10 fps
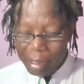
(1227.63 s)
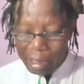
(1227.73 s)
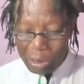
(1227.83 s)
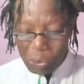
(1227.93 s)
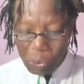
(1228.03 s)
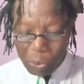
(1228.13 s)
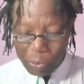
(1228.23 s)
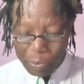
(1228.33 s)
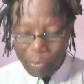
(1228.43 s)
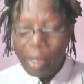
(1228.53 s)
So
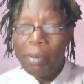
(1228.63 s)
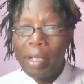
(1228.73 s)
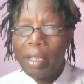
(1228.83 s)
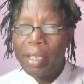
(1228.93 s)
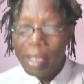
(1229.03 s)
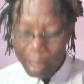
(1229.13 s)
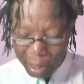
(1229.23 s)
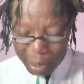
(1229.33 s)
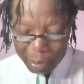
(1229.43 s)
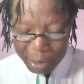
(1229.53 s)
I'm getting
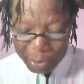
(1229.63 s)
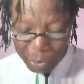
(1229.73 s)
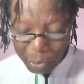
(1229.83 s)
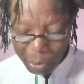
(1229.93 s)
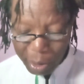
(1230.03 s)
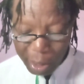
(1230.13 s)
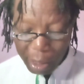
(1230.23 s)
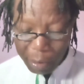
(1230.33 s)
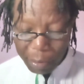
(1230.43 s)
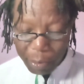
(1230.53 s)
carried away. So
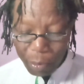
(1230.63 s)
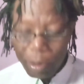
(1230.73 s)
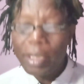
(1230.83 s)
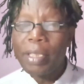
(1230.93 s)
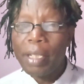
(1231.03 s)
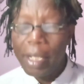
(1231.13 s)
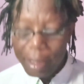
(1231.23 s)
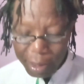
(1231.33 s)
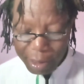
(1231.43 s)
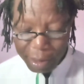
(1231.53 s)
now, what is
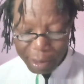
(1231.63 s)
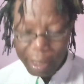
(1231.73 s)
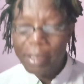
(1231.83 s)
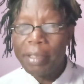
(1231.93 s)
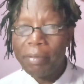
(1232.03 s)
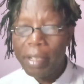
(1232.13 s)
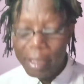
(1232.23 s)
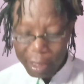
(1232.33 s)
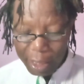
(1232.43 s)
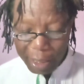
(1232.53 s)
light? Let's define
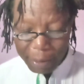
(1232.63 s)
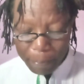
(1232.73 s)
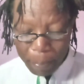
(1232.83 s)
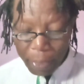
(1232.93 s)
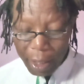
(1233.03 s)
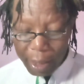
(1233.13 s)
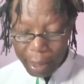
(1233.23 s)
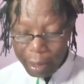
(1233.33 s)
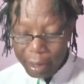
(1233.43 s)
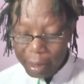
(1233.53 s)
it again.
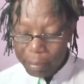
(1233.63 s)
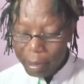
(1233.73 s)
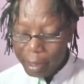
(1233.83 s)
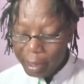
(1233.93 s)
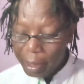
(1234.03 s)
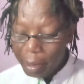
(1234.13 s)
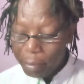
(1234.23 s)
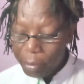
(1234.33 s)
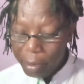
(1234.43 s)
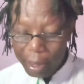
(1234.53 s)
Light can be described
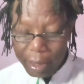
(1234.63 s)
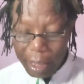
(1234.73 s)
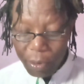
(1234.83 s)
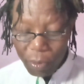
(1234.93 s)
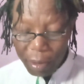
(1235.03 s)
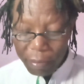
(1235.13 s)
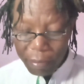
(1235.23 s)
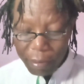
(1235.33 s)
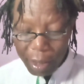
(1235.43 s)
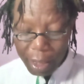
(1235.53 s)
both as a
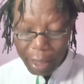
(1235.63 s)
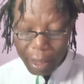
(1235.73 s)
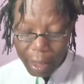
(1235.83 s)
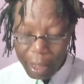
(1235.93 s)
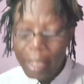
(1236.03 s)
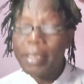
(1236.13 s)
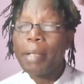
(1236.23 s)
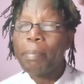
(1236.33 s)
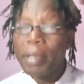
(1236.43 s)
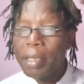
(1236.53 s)
wave and as a
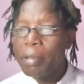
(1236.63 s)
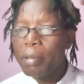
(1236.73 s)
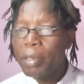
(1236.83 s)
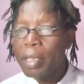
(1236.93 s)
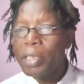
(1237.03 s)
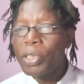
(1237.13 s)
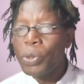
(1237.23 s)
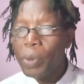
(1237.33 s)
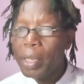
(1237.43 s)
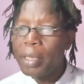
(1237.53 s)
particle. That's
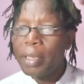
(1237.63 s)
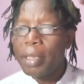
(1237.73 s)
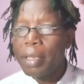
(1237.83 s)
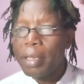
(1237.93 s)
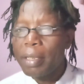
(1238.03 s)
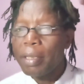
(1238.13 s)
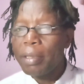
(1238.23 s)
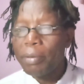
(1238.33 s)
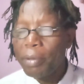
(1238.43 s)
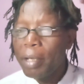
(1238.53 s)
duality.
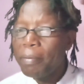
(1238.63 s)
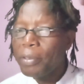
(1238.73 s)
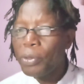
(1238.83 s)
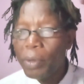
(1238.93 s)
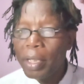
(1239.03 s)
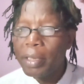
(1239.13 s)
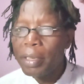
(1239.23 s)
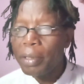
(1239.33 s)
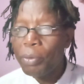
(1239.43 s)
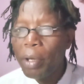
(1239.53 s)
We have
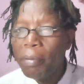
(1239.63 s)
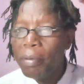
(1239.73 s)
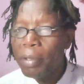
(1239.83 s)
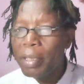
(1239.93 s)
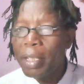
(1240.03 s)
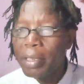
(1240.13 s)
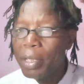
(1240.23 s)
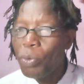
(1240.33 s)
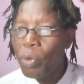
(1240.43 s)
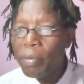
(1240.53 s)
duality. We have it as
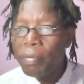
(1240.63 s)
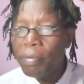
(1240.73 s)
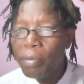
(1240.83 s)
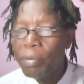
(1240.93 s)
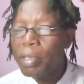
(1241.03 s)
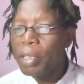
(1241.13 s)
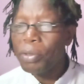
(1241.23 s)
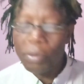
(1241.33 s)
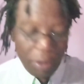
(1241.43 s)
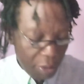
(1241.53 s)
a wave, which I
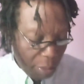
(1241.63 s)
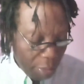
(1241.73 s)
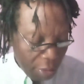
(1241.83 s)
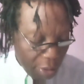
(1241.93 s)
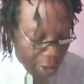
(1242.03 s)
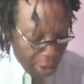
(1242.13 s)
showed you in the board.